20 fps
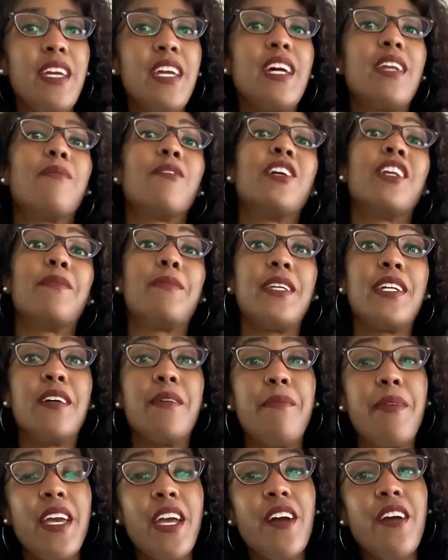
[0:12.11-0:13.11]
and I'm going to be
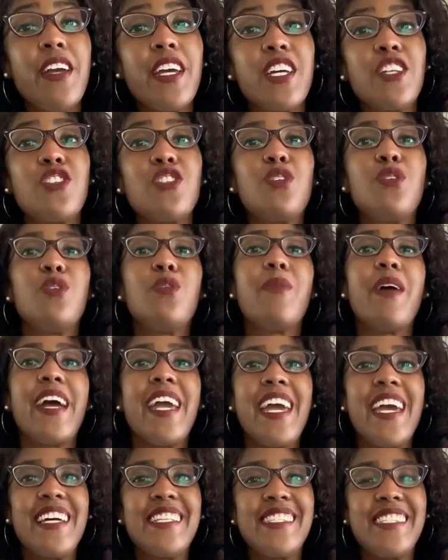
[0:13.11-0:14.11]
comparing it to my
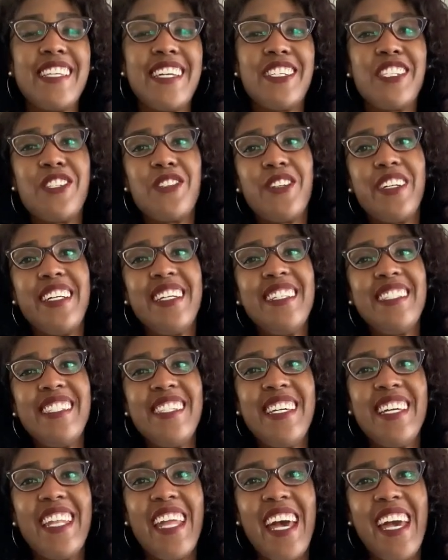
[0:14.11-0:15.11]
Ancestry
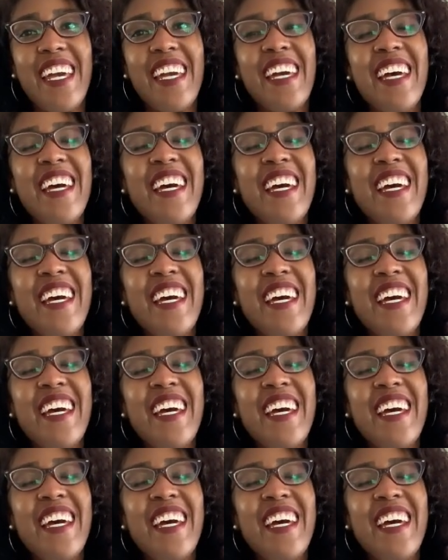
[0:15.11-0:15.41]
DNA.